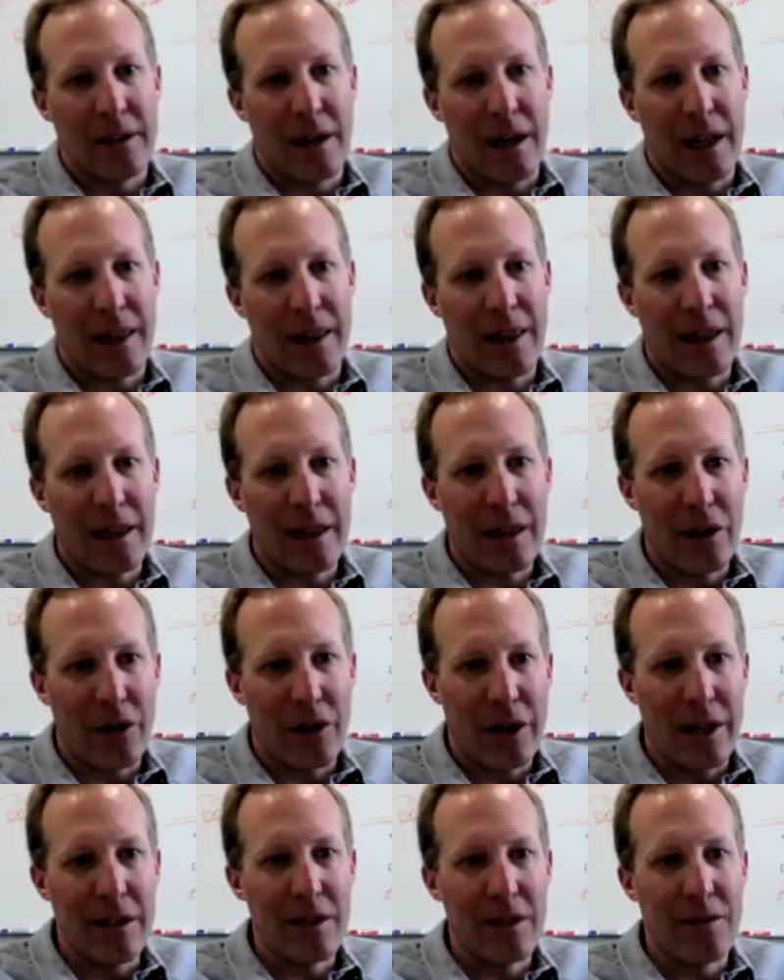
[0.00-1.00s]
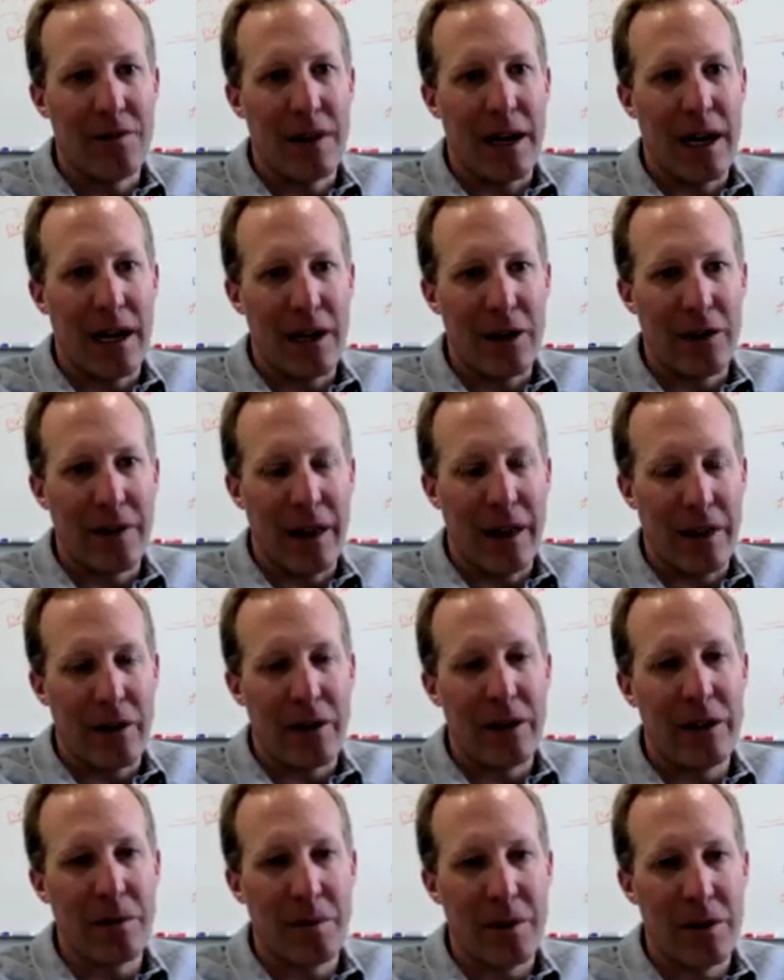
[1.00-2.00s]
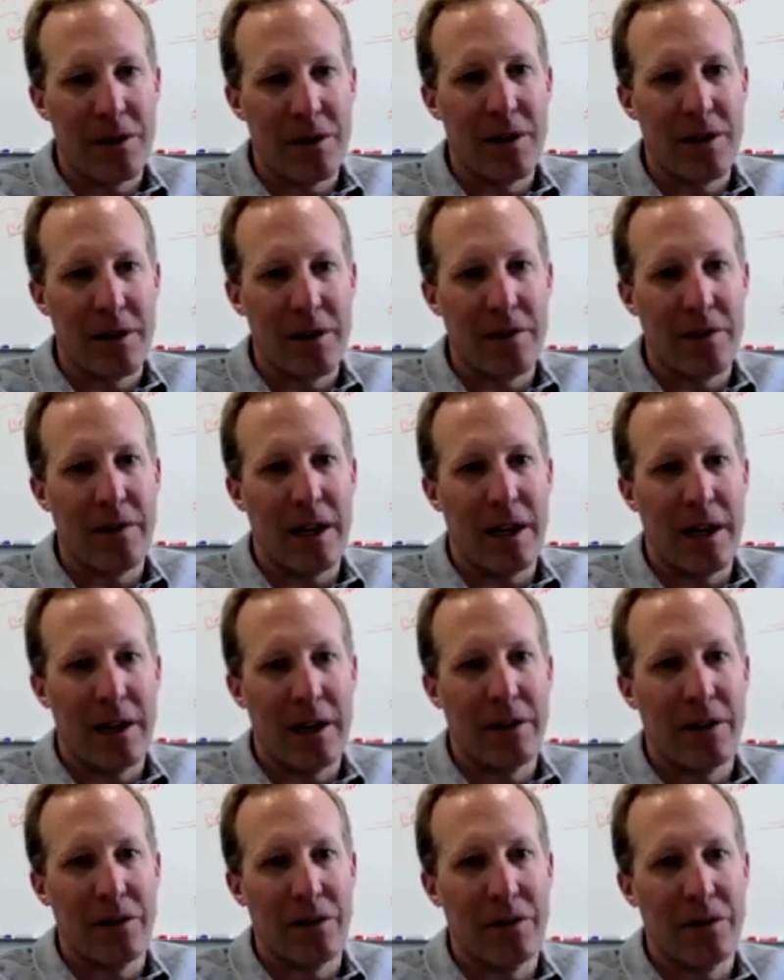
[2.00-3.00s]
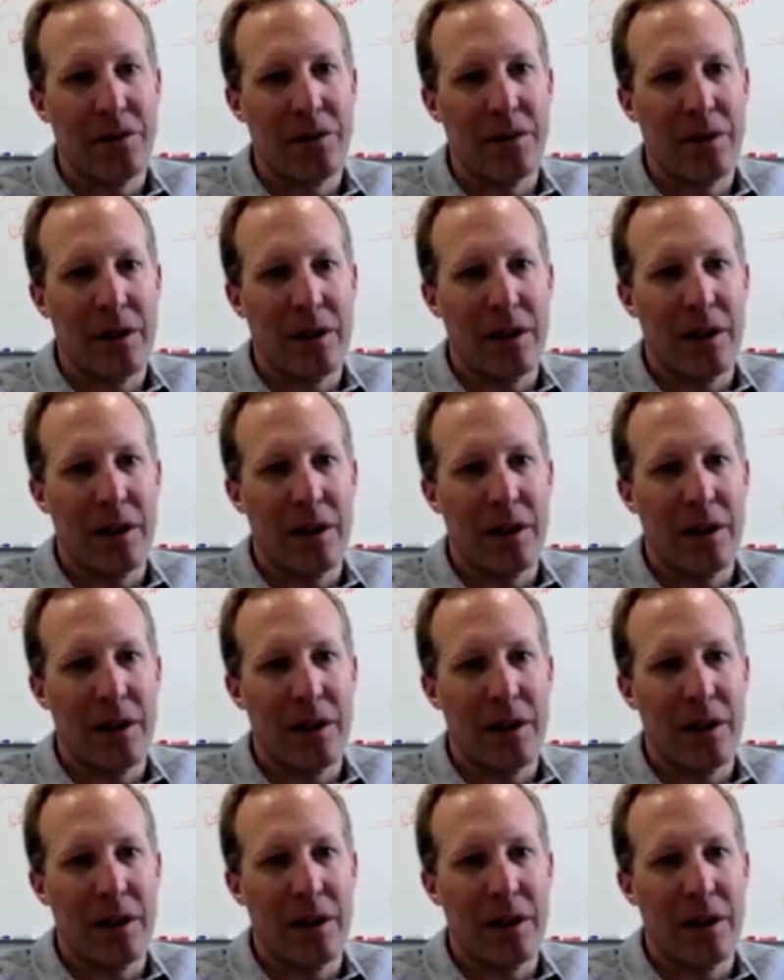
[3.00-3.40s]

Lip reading: I think there is value, that there is persistent value.